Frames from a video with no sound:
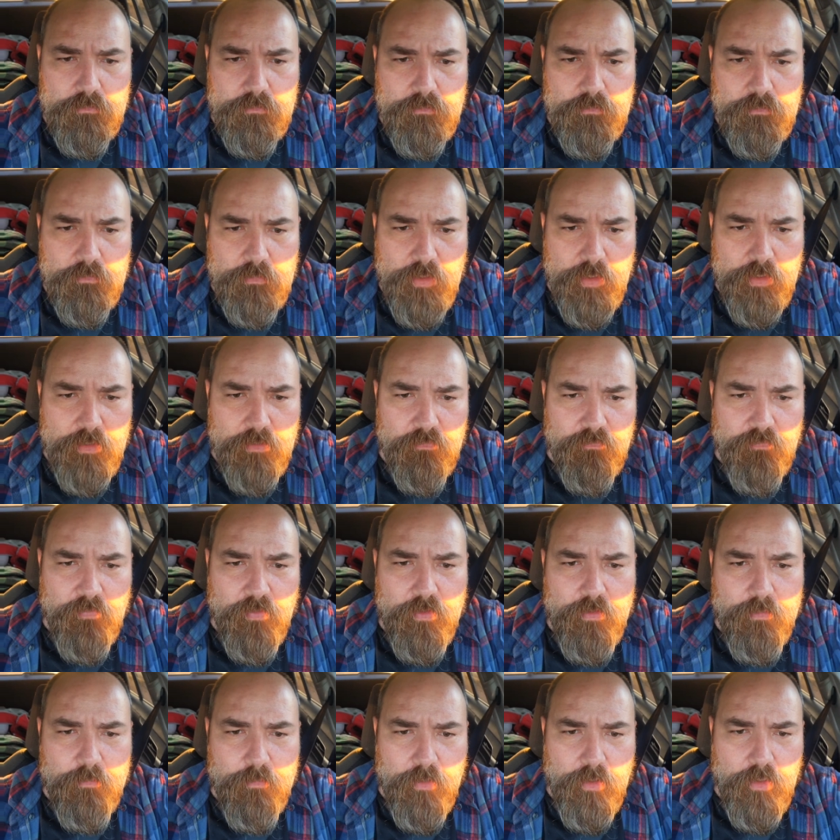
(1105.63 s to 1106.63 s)
Thank you
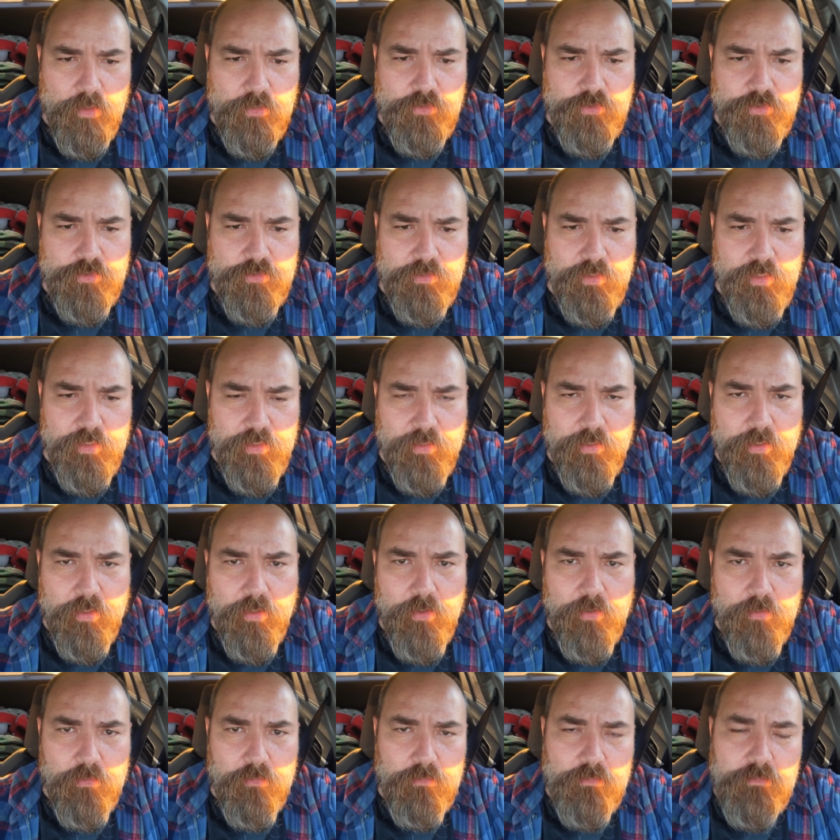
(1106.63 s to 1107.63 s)
very much,
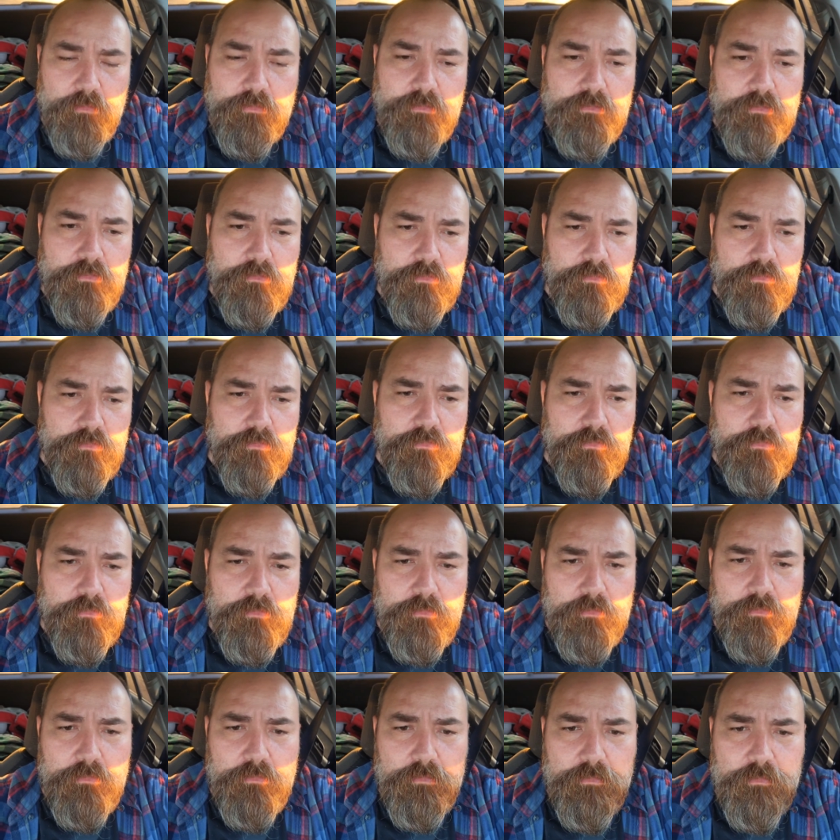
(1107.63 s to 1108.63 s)
Nico.
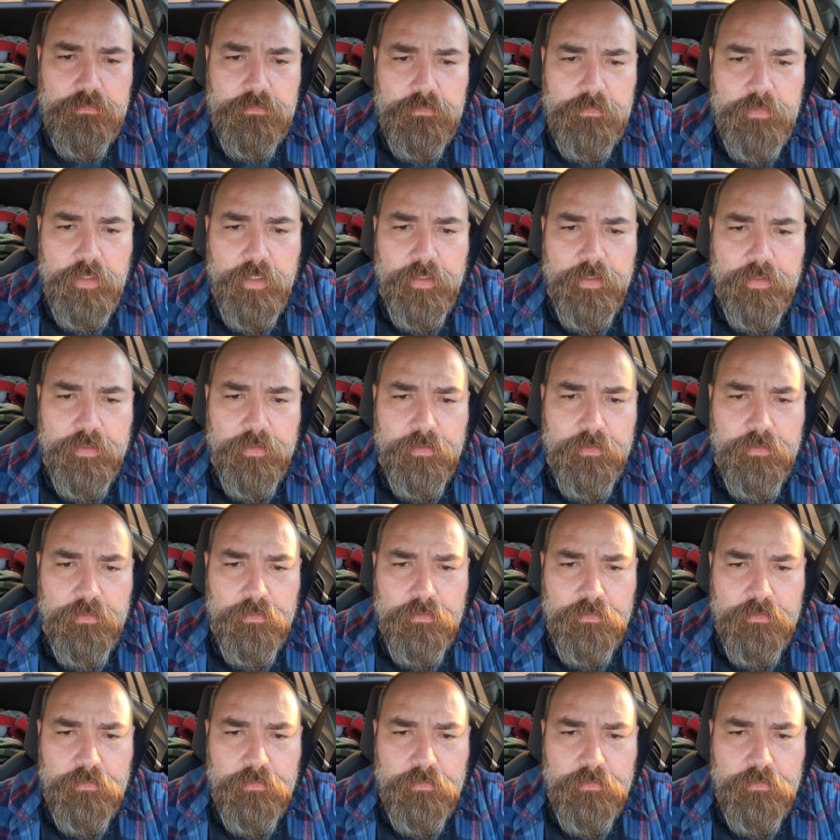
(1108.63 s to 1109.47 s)
Thank you.